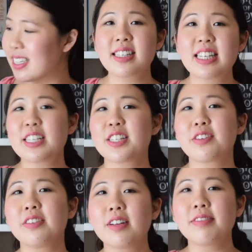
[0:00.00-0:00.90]
It's this
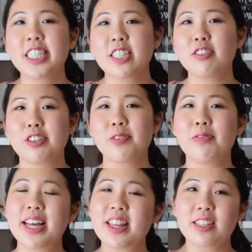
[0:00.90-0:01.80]
school of children
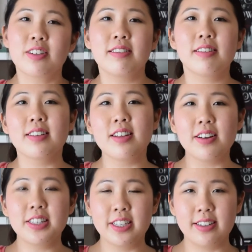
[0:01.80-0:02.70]
where they're taught
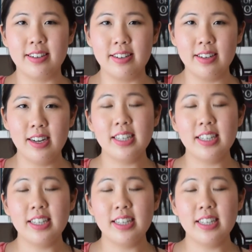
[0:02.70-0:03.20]
not to